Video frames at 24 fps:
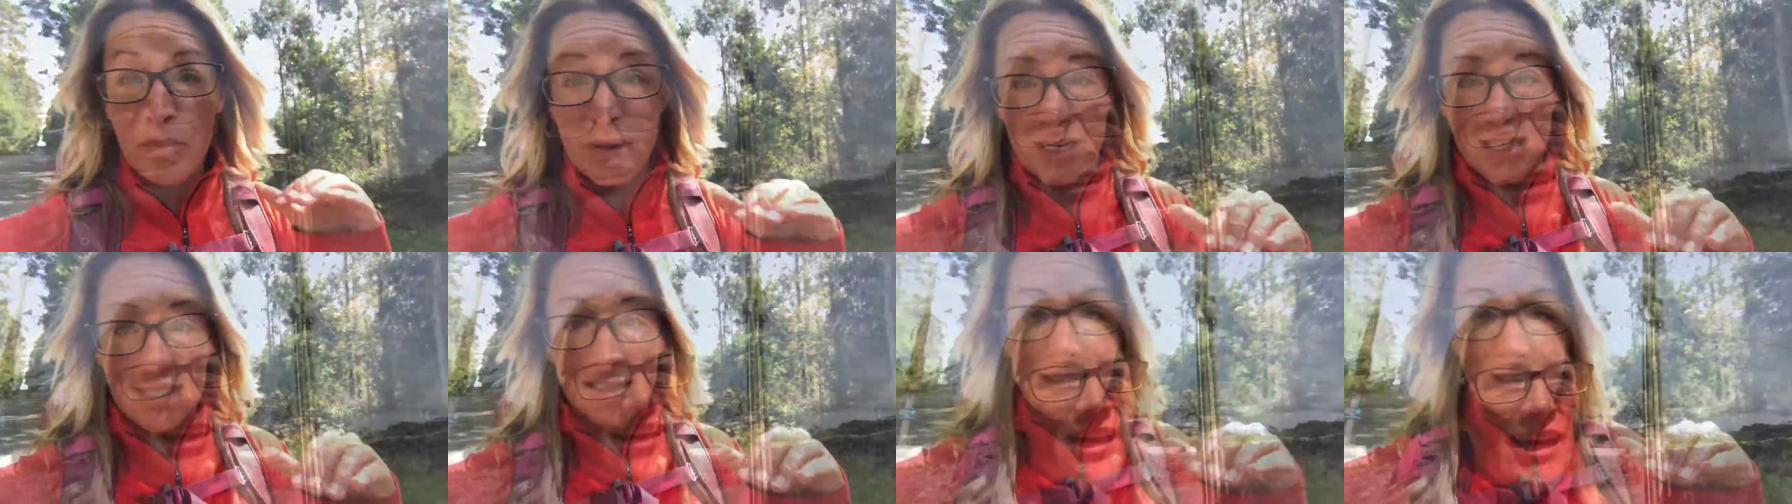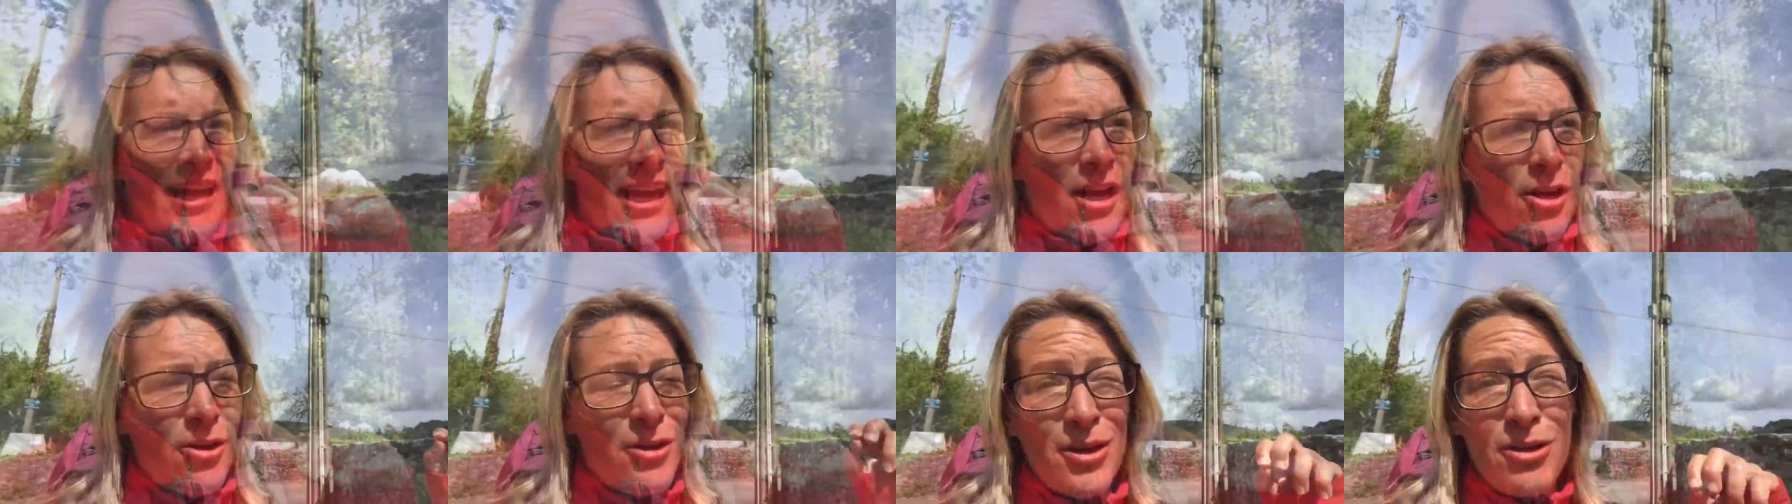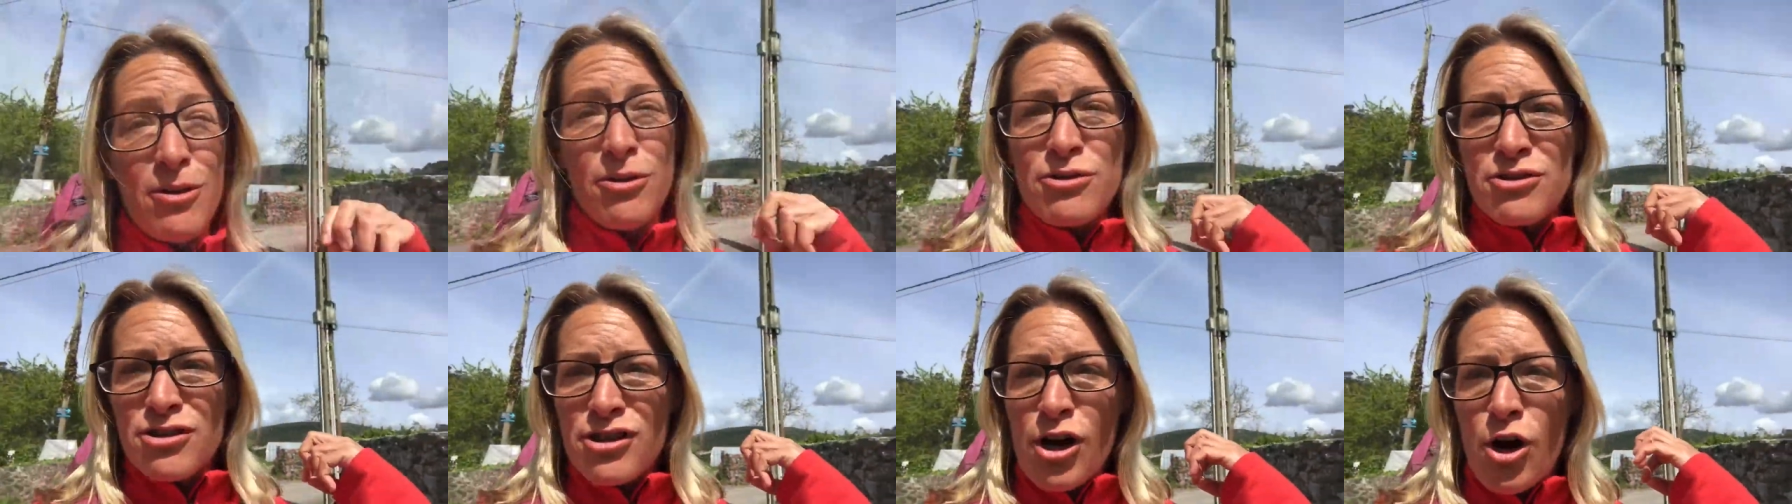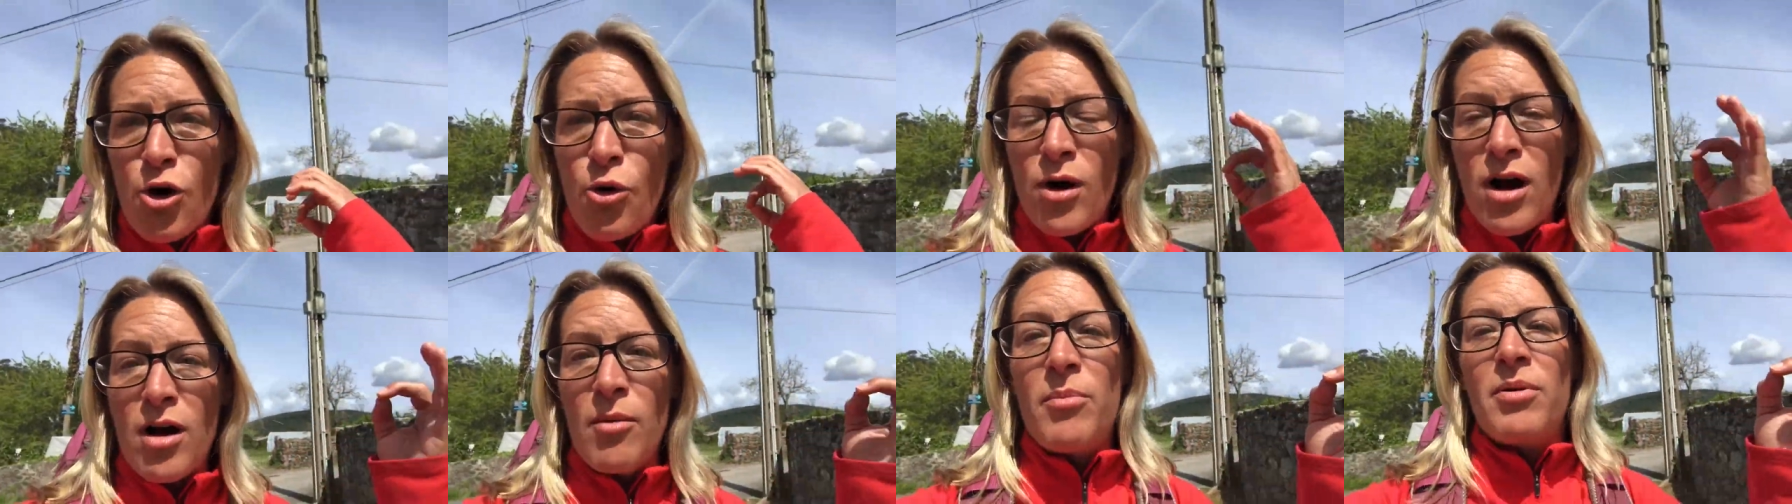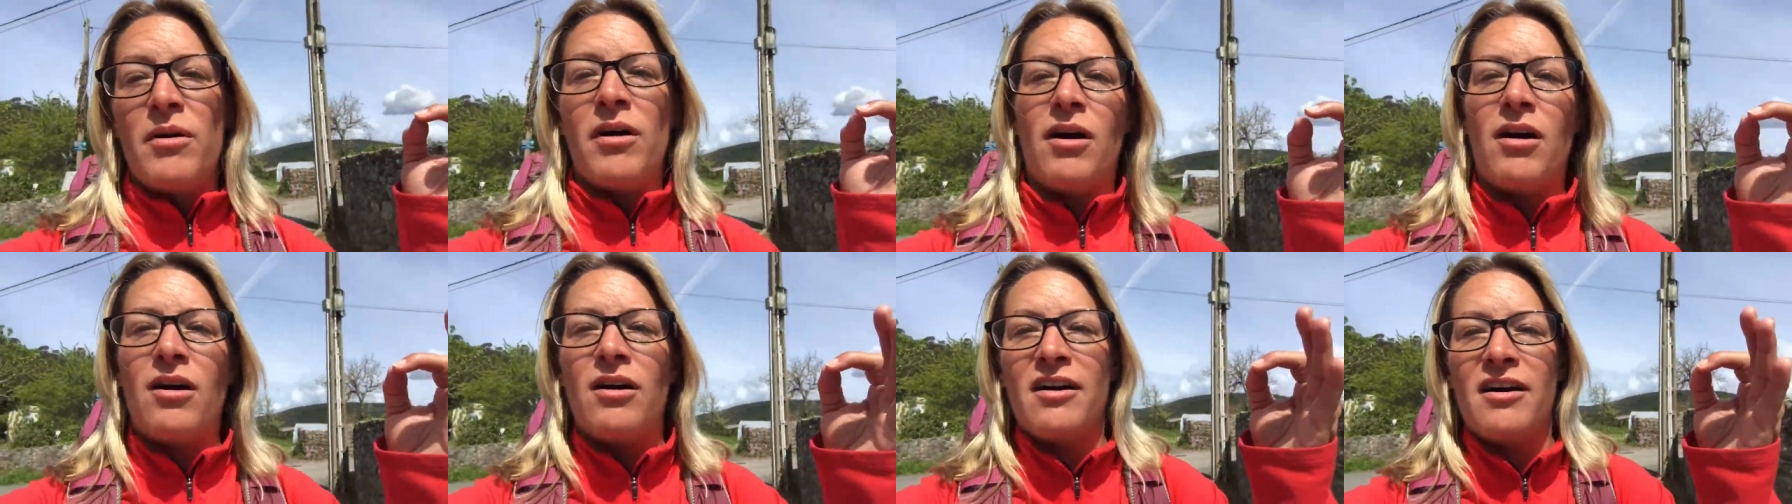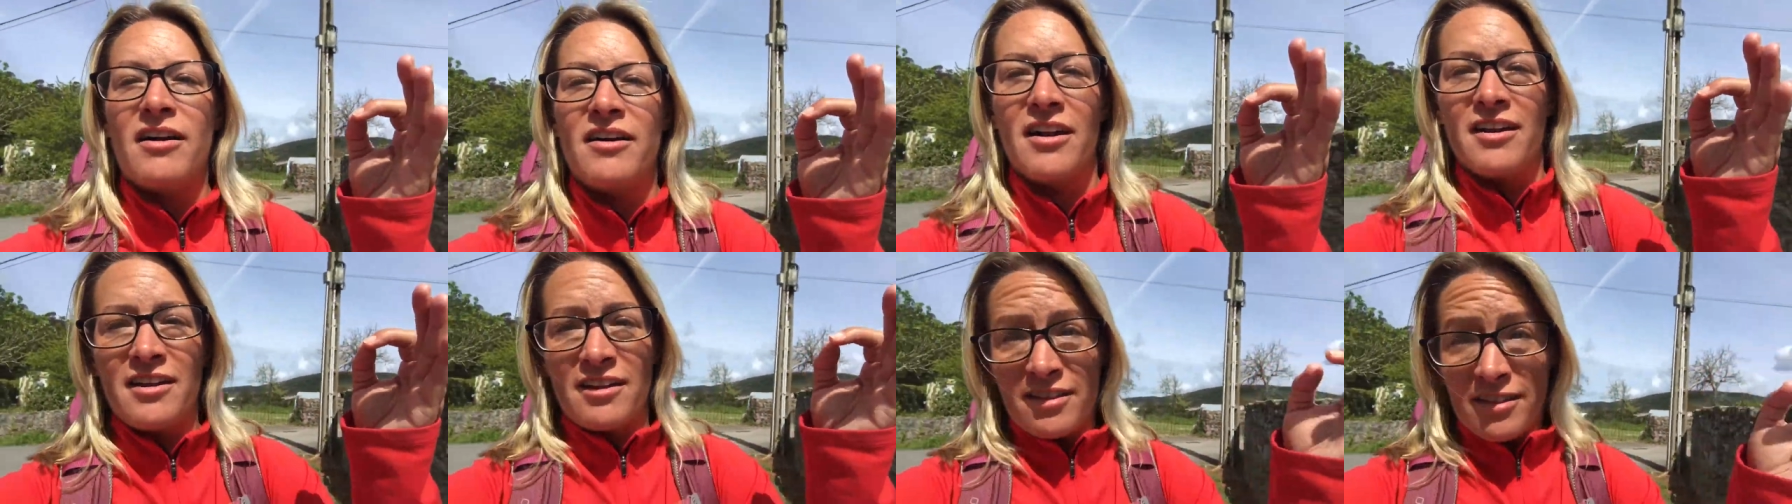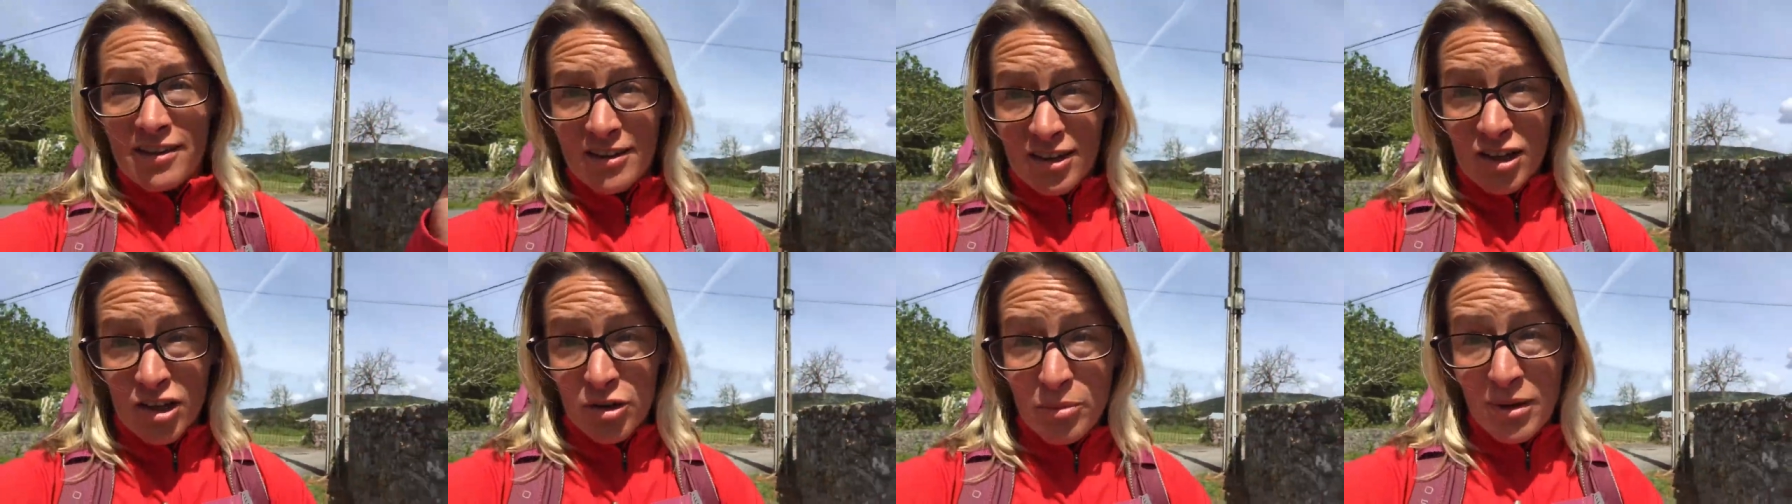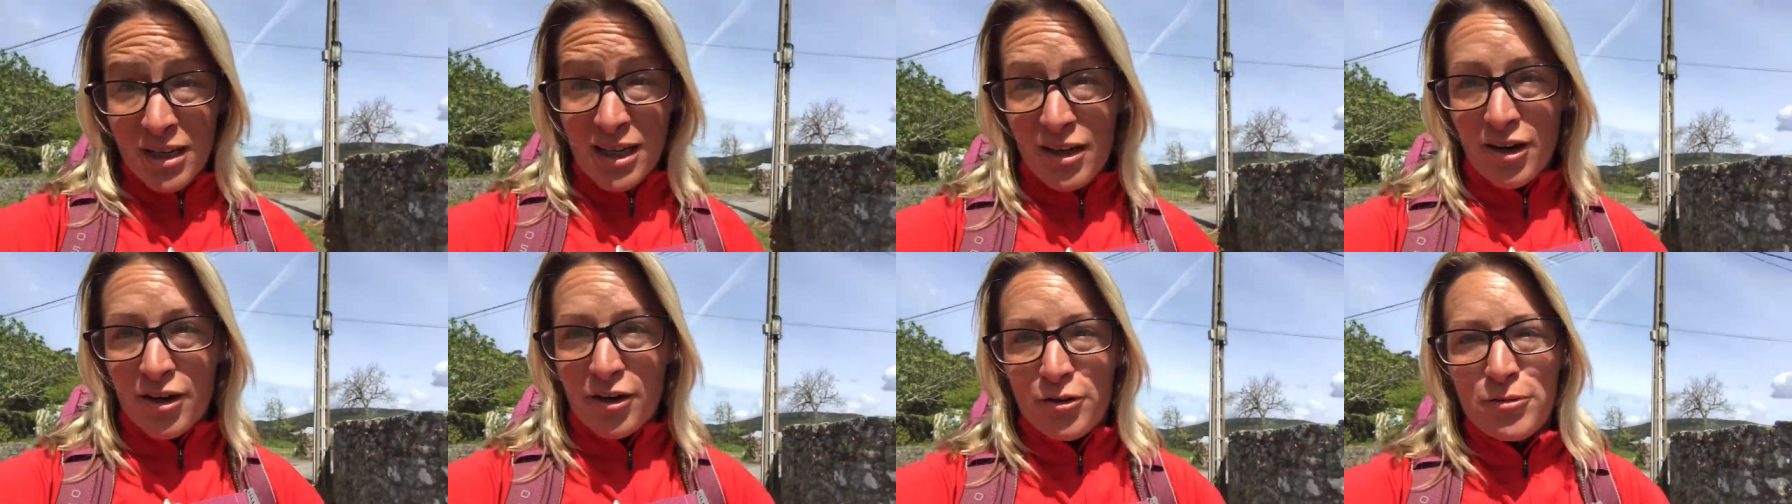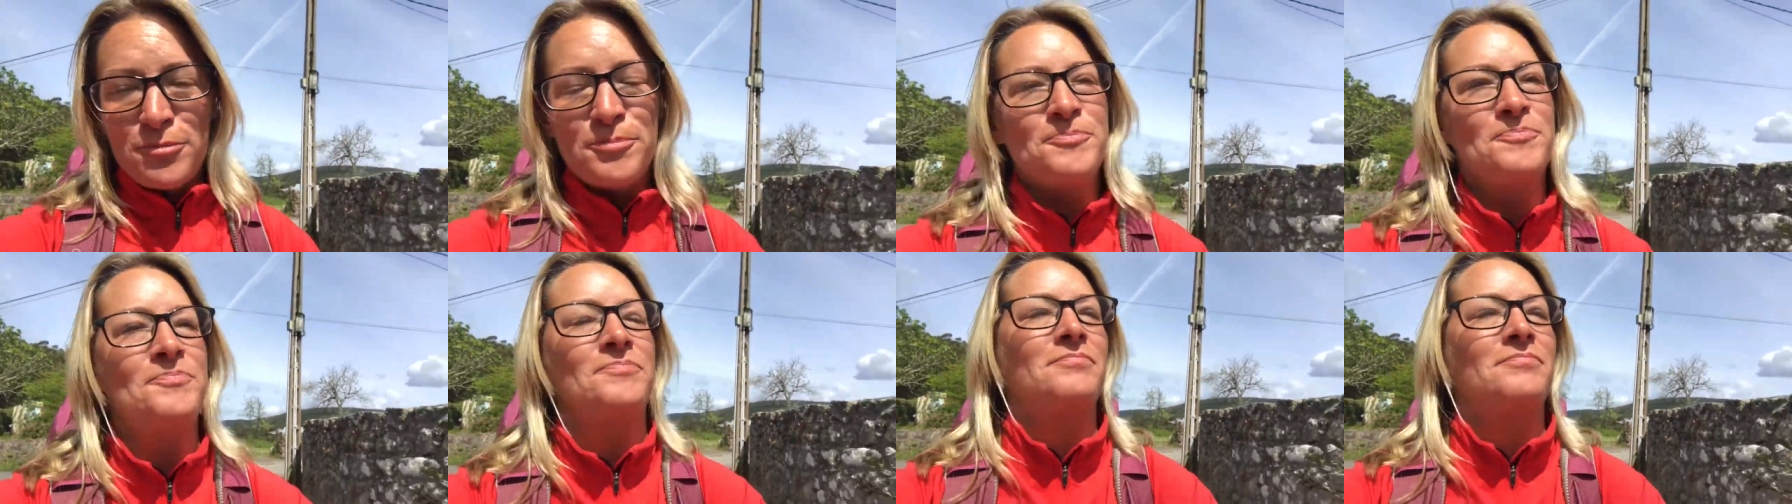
minutes. How you show up on the Camino,